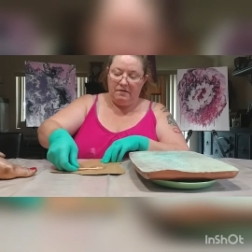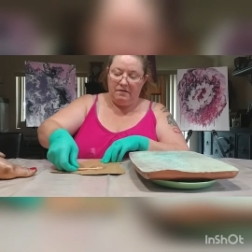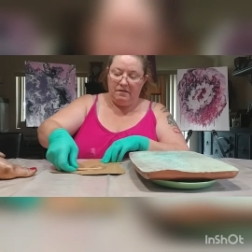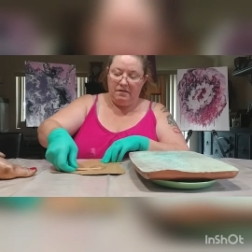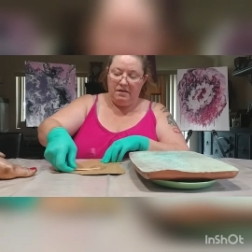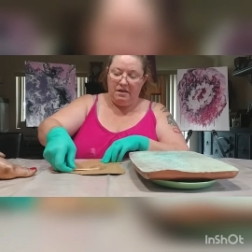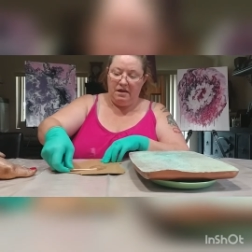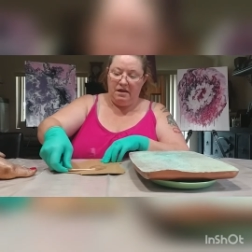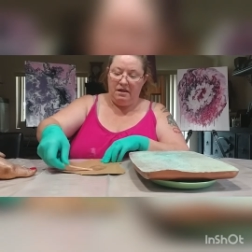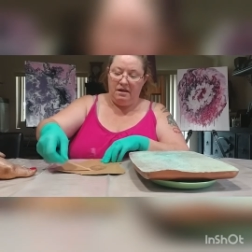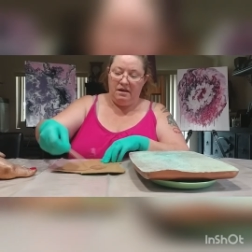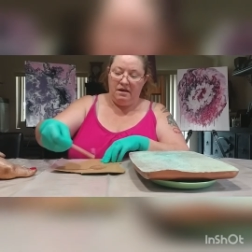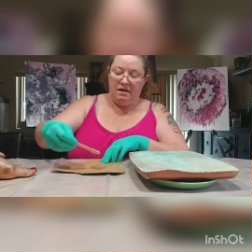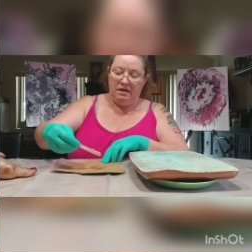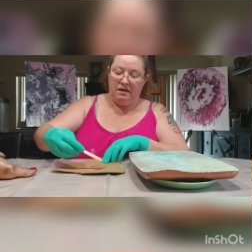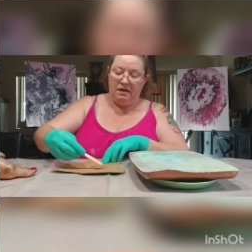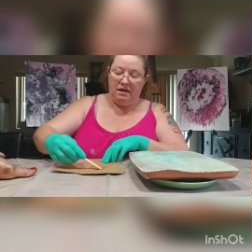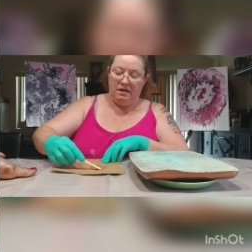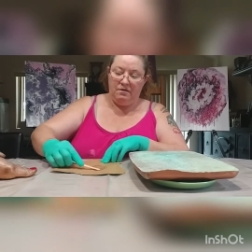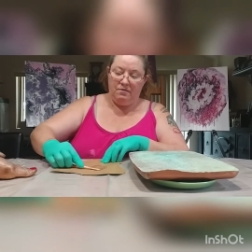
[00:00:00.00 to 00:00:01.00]
then I
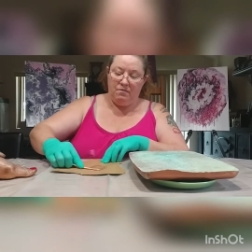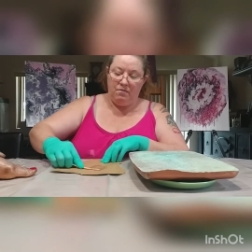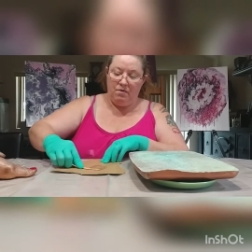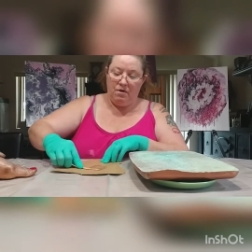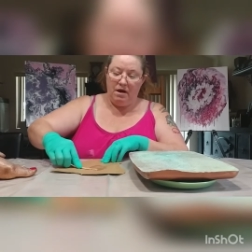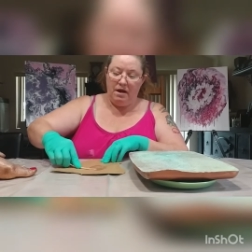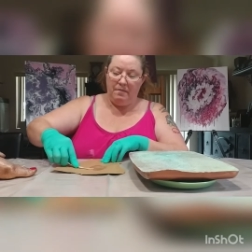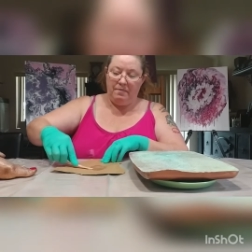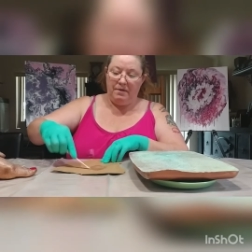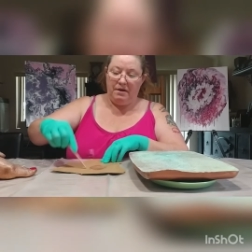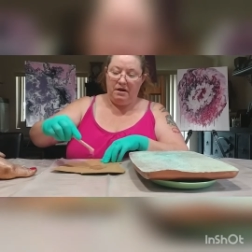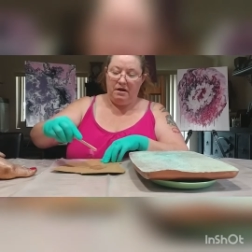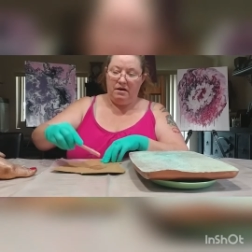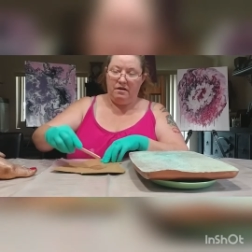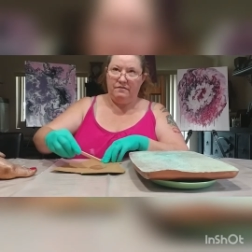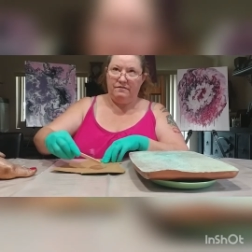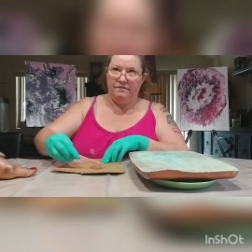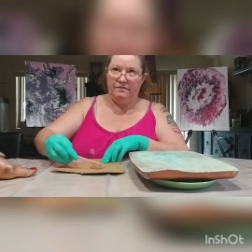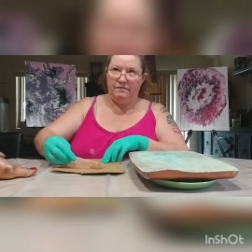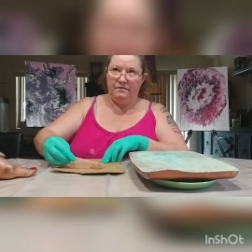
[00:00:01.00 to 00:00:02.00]
kind of wipe it
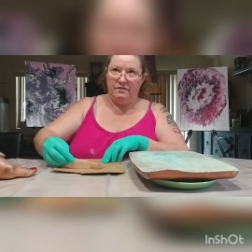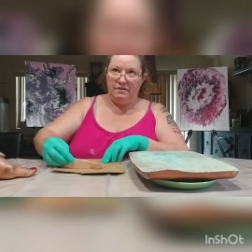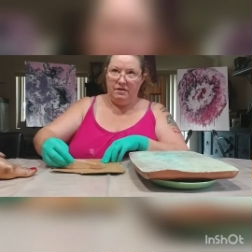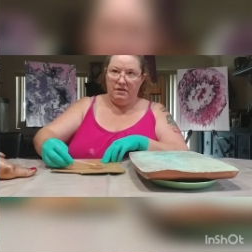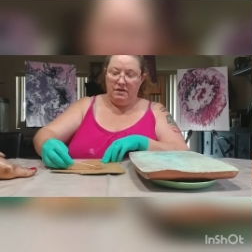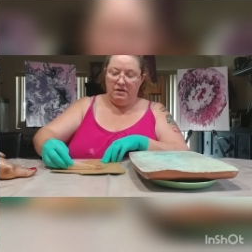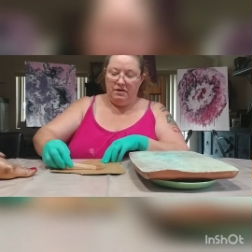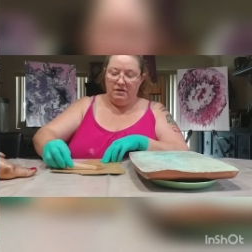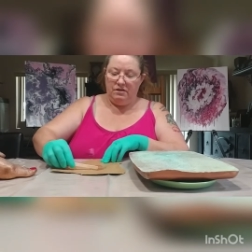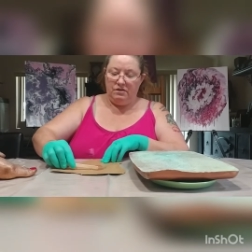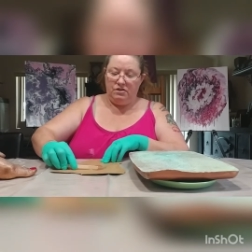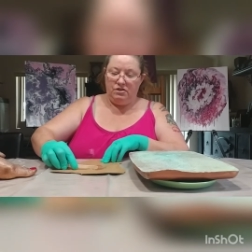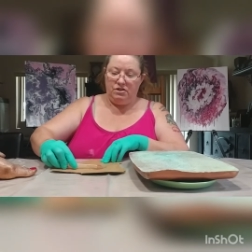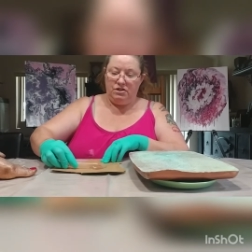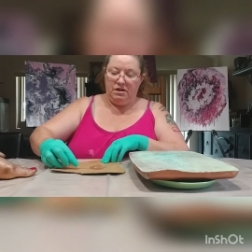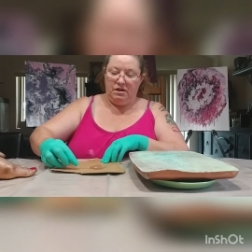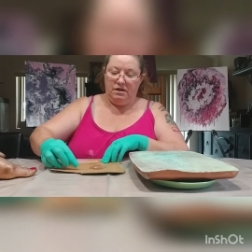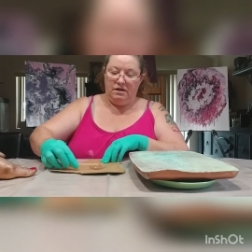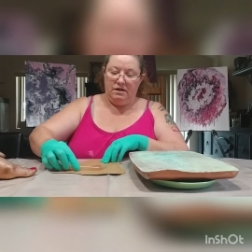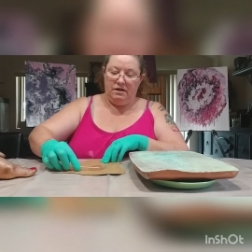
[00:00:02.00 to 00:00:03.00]
off
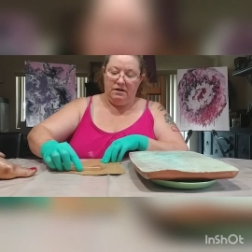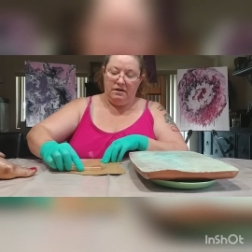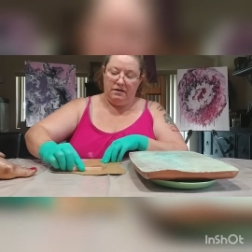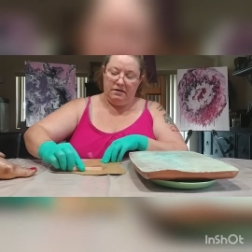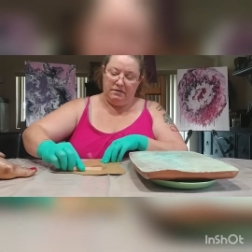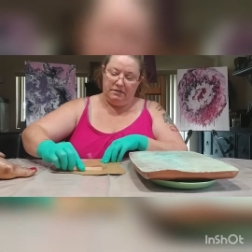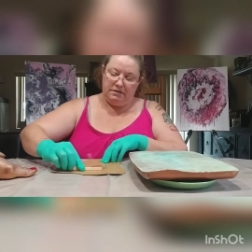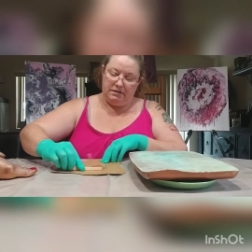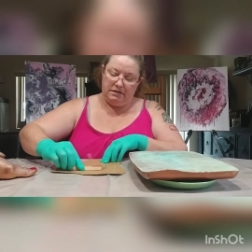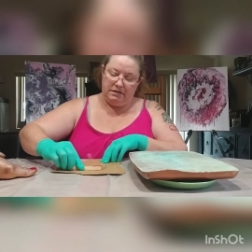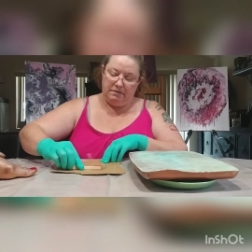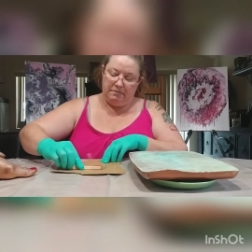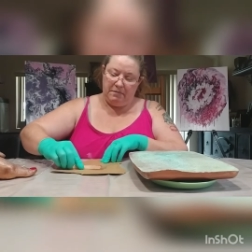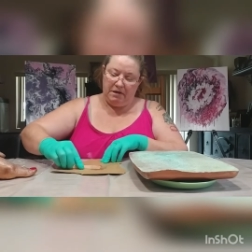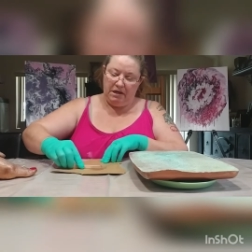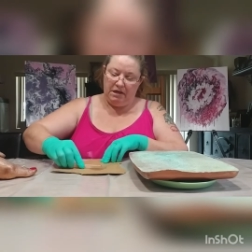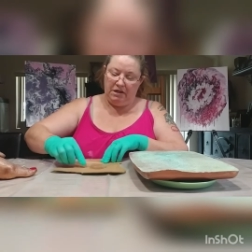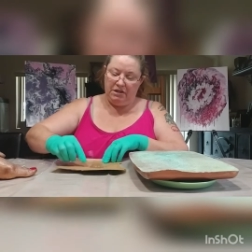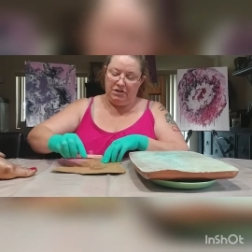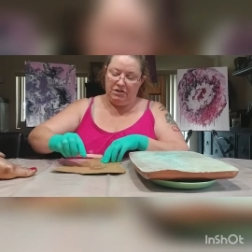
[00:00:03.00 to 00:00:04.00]
just to
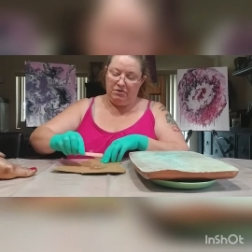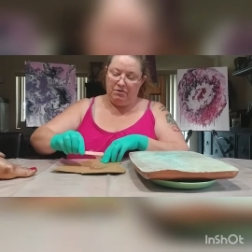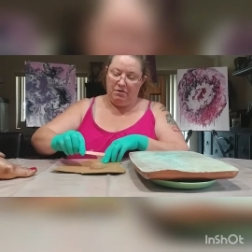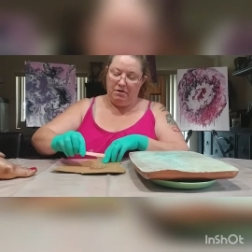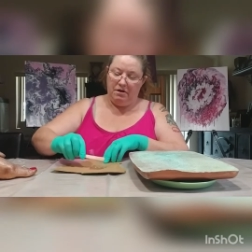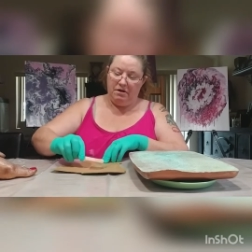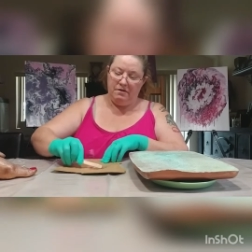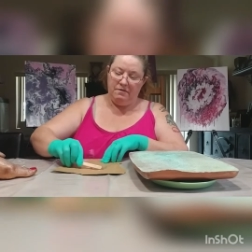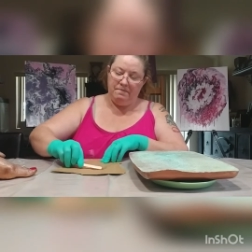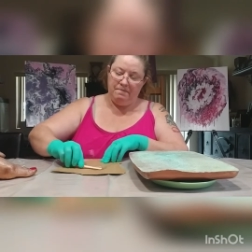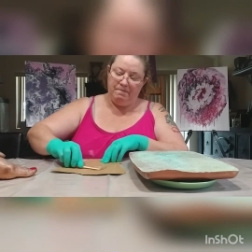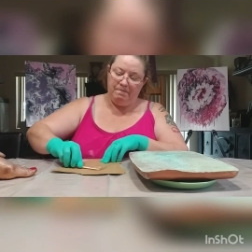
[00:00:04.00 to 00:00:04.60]
make sure.